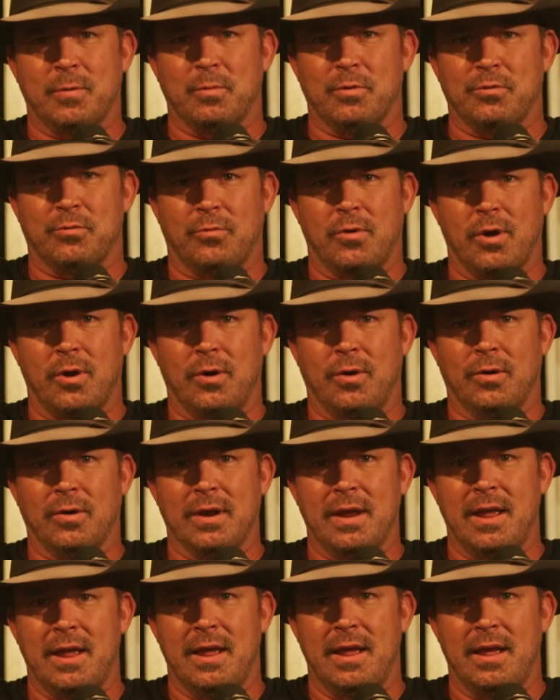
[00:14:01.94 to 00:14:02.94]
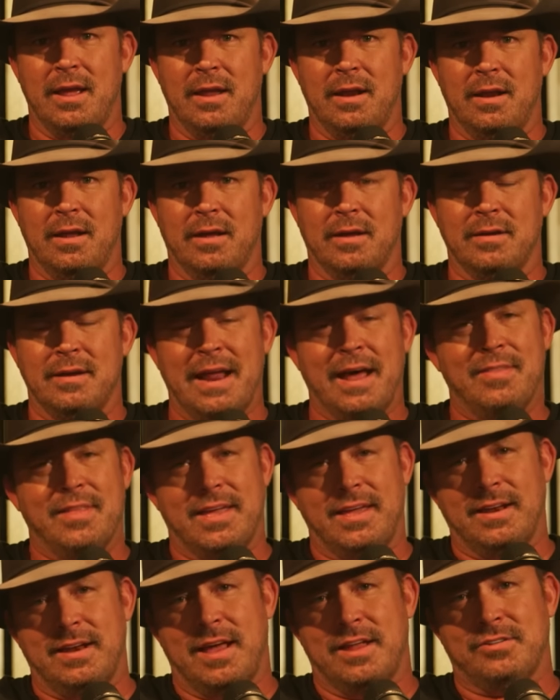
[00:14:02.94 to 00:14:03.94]
was wrong, and now the
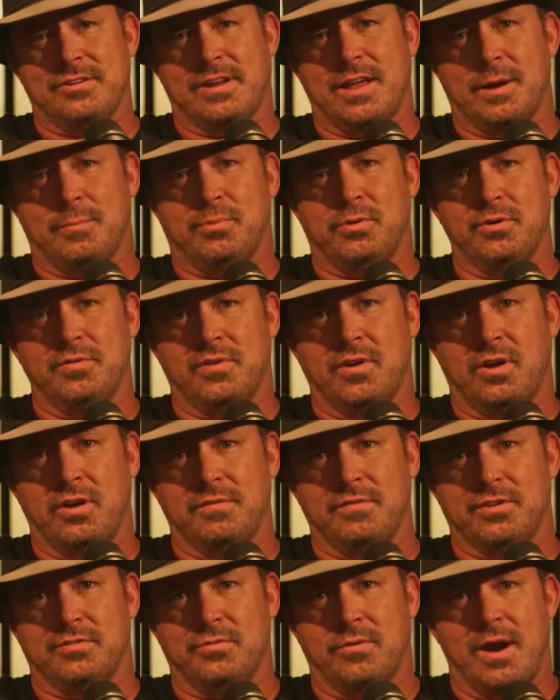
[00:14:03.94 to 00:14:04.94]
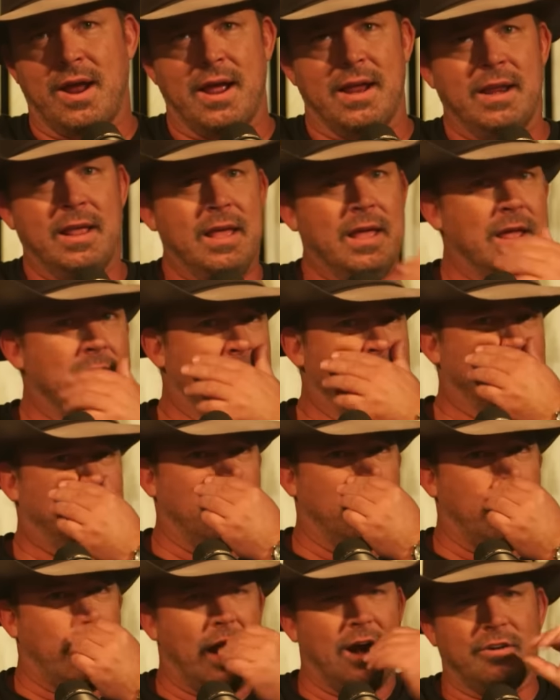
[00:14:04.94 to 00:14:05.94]
headlines are kind of proving all of us right.
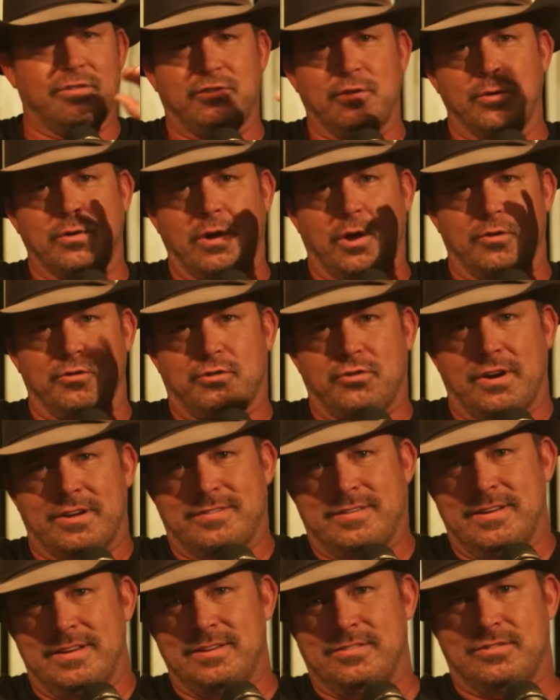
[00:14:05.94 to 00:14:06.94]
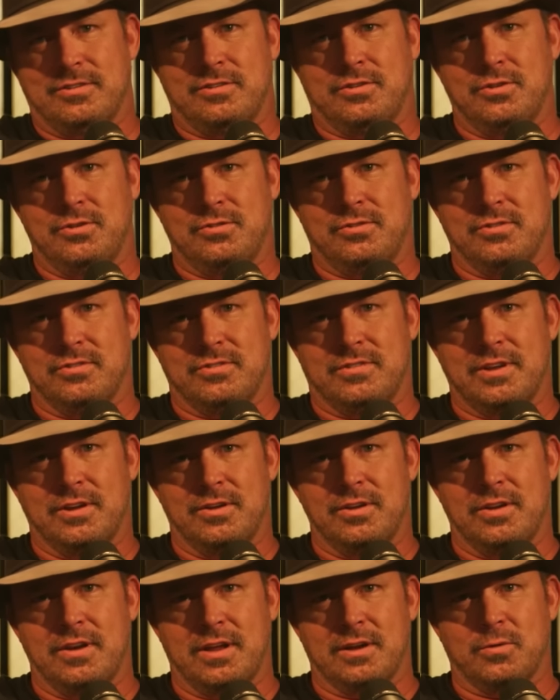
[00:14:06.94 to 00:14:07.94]
So our so-called trusted institutions
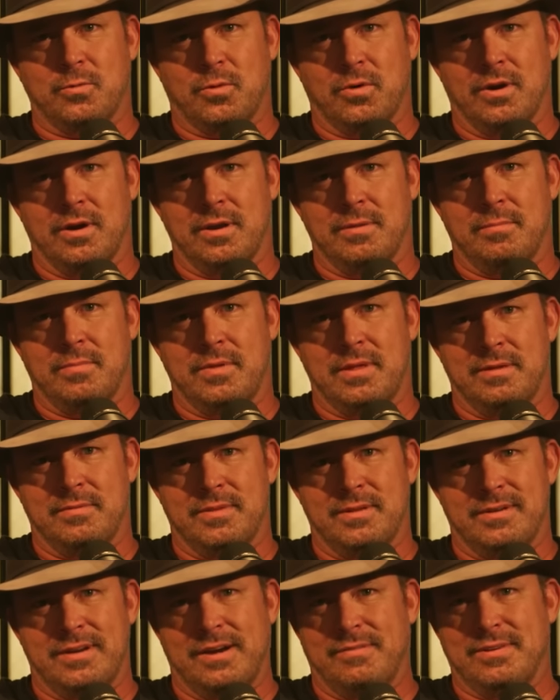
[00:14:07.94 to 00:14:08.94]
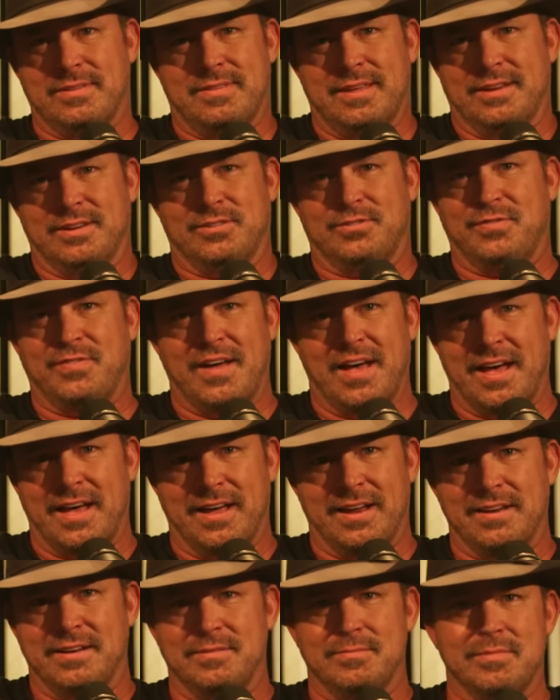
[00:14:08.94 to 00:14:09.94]
tell you not to worry that everything's
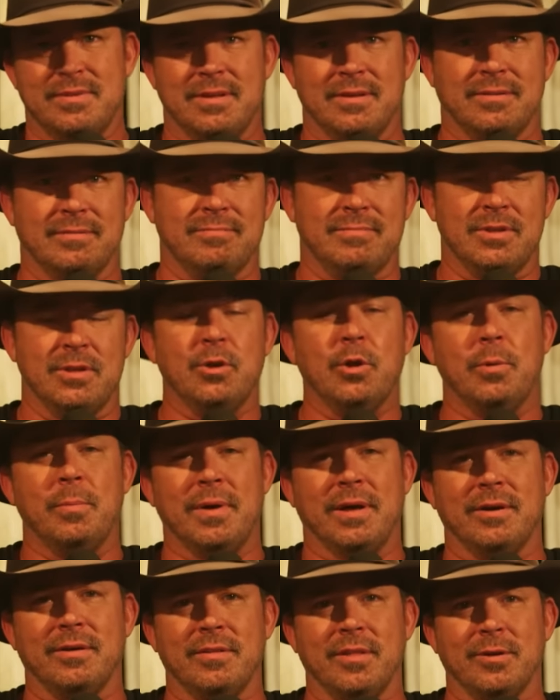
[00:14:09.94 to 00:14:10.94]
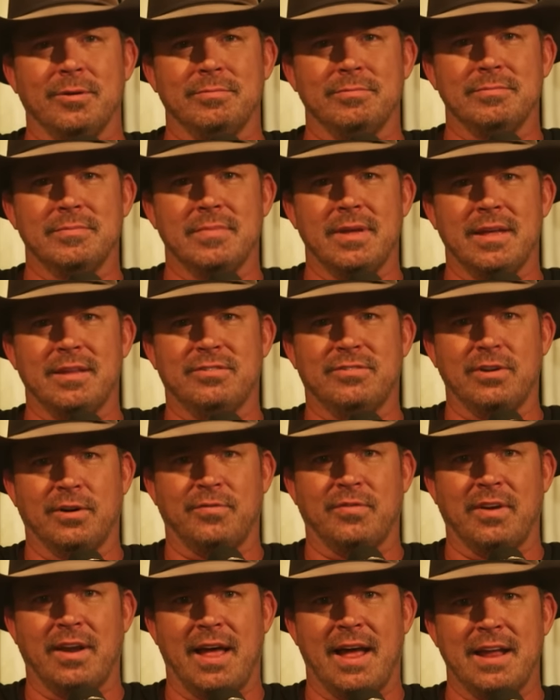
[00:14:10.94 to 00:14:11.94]
fine, and you know better, though. And
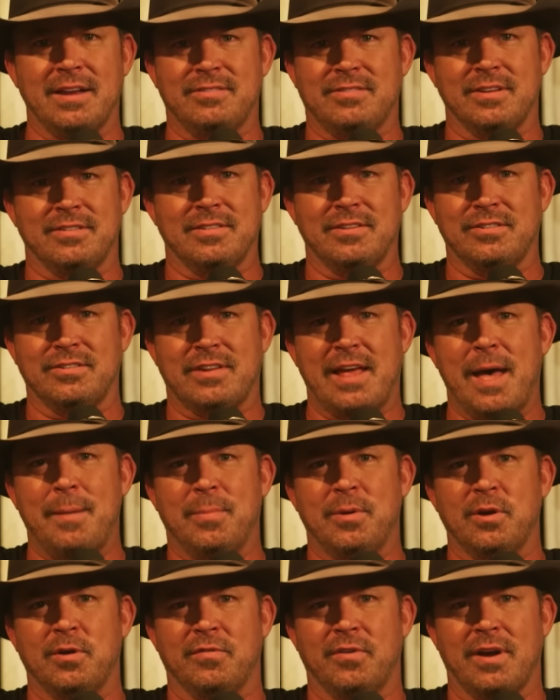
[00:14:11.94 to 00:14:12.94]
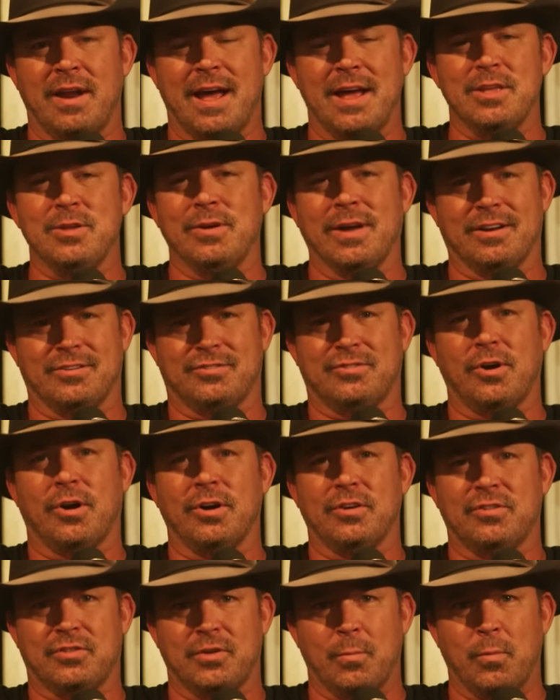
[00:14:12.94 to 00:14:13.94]
self-reliance doesn't just happen overnight. You got to
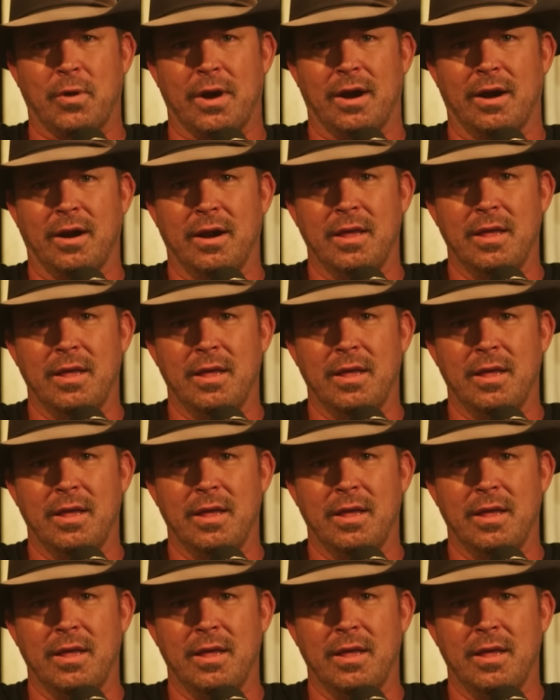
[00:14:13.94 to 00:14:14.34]
start somewhere.